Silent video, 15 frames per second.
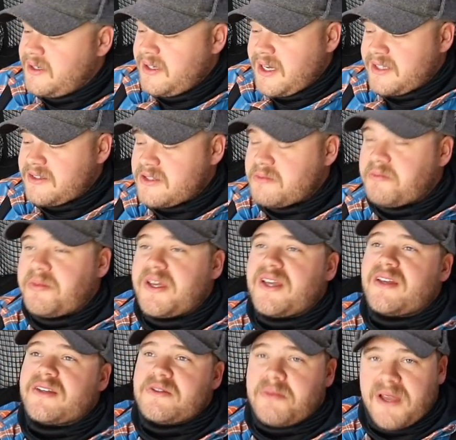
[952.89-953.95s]
And these big
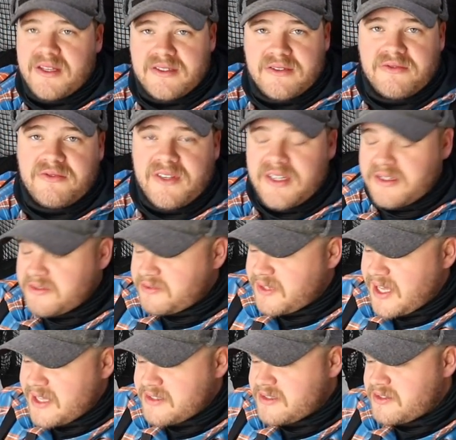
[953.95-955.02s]
expansive feeding
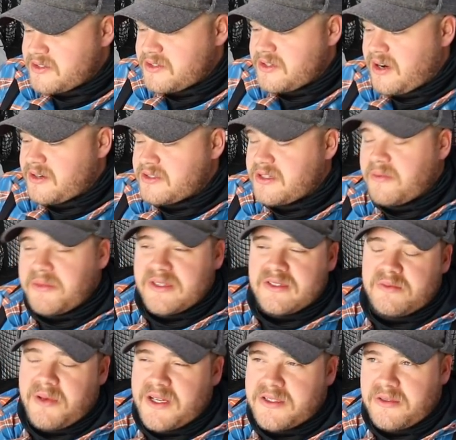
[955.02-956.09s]
flats are something
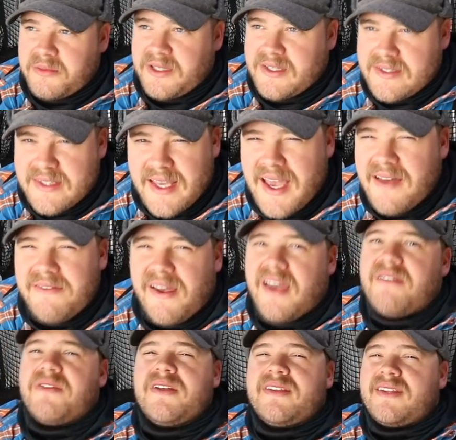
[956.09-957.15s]
special because they have
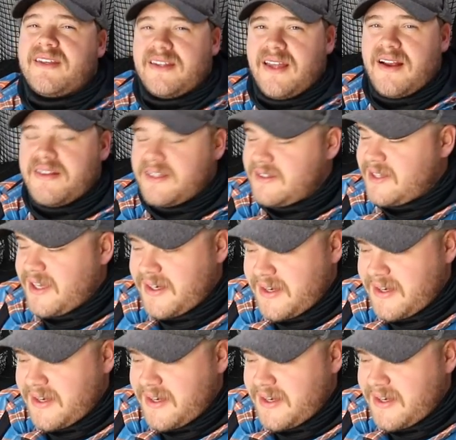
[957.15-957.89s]
everything there that they